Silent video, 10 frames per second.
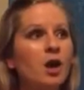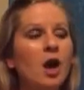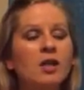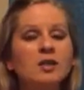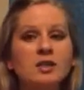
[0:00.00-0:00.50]

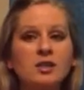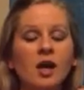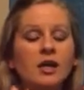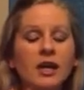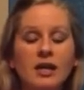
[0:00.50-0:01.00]

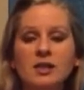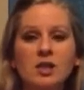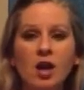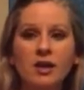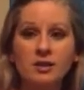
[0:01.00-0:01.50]
I'll get
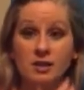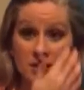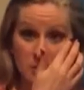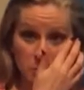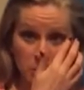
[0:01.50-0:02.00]
signs and
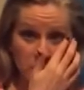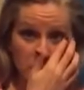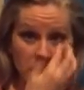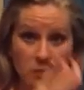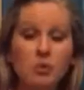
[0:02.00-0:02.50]
symbols
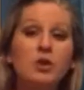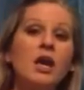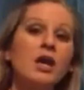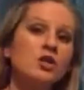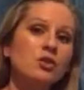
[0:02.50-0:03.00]
and
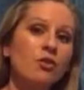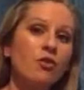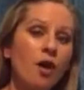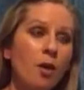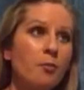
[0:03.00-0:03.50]
communication
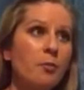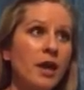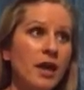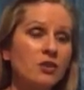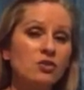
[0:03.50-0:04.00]
from my
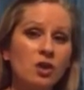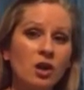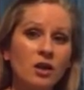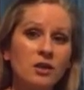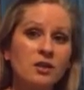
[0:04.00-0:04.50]
angel
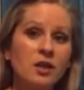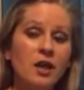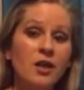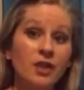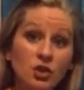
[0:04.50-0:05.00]
guides
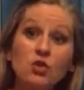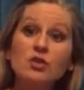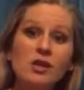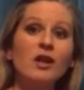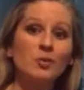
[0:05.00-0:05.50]
that
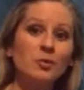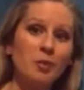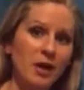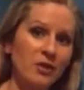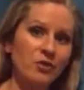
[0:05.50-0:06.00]
does light up
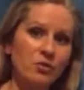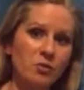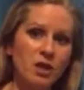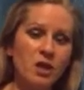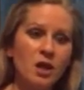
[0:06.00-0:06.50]
the path for
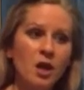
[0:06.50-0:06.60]
me.